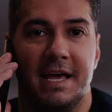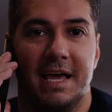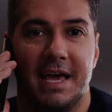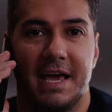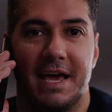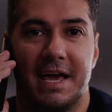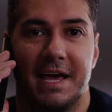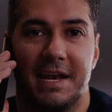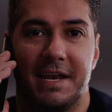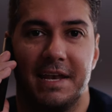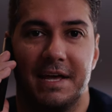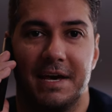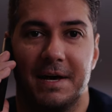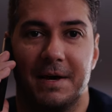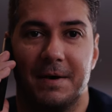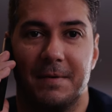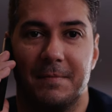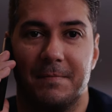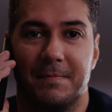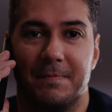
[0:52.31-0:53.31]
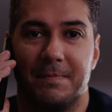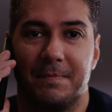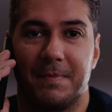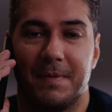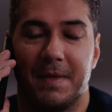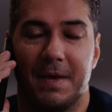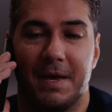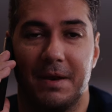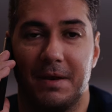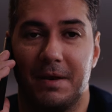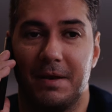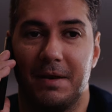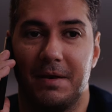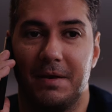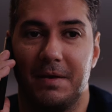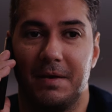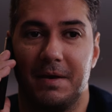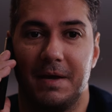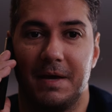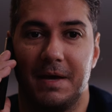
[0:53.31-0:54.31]
and
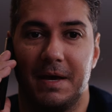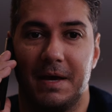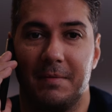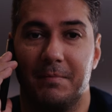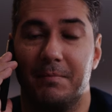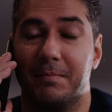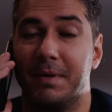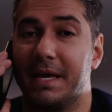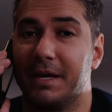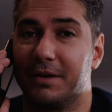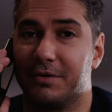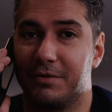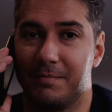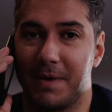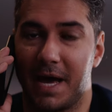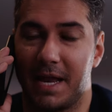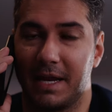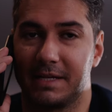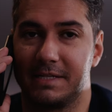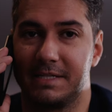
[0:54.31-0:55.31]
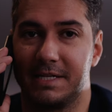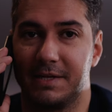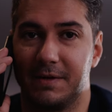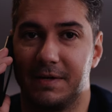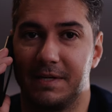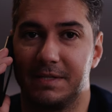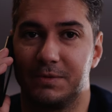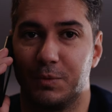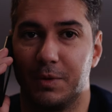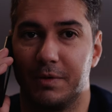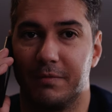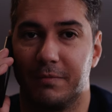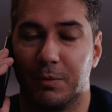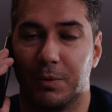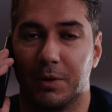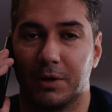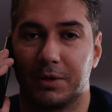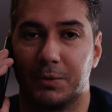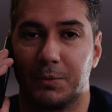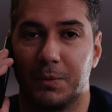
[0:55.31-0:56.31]
being a dramatic series, we've
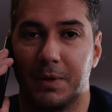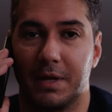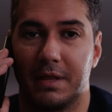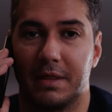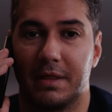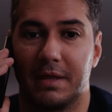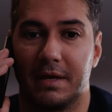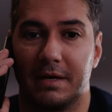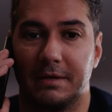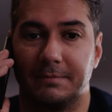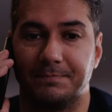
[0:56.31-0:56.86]
worked with